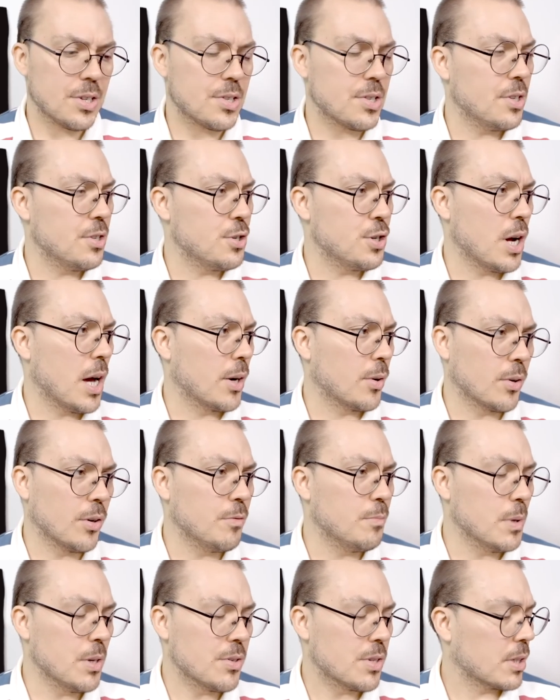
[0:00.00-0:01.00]
just a genre
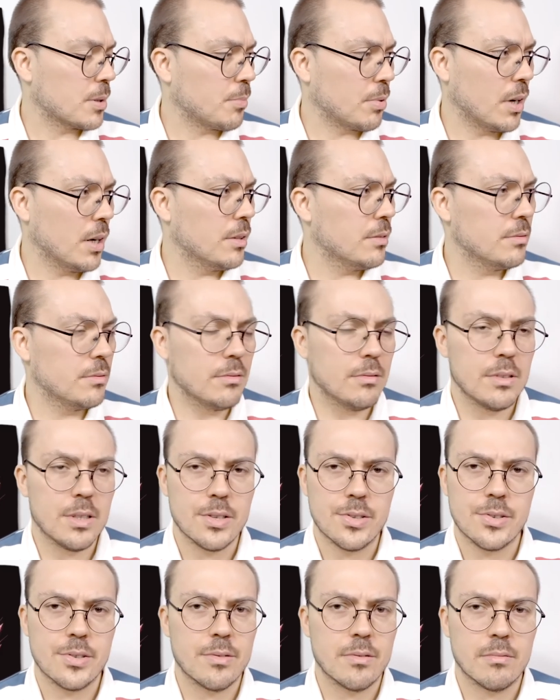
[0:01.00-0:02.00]
of music, bro.
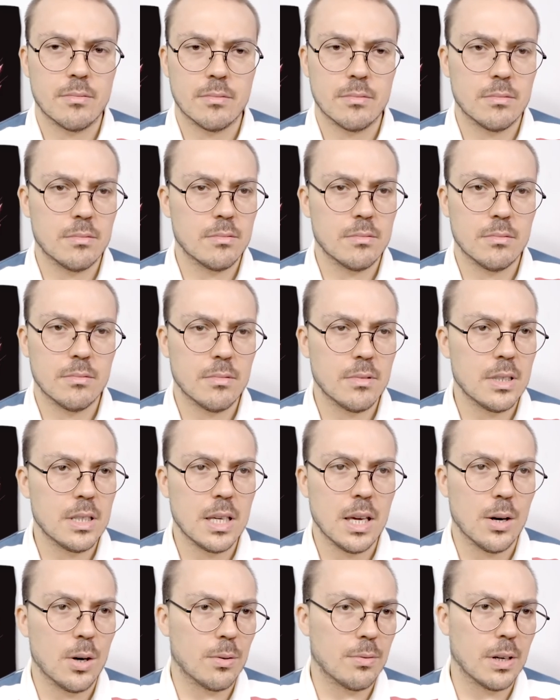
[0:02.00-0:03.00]
Just
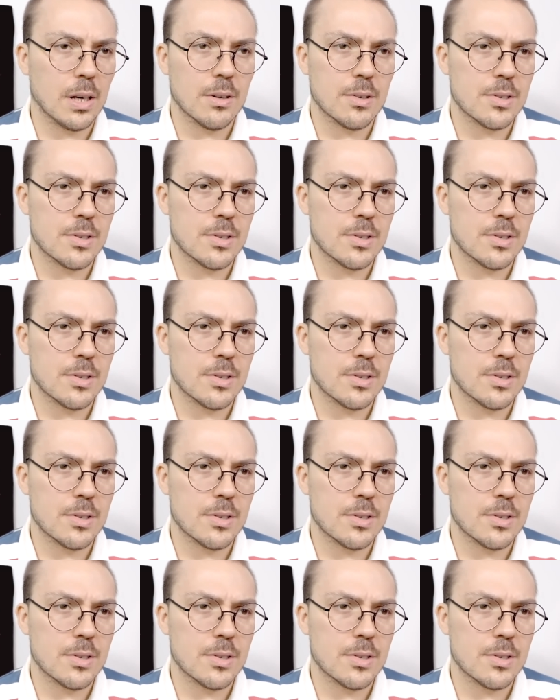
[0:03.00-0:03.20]
Get over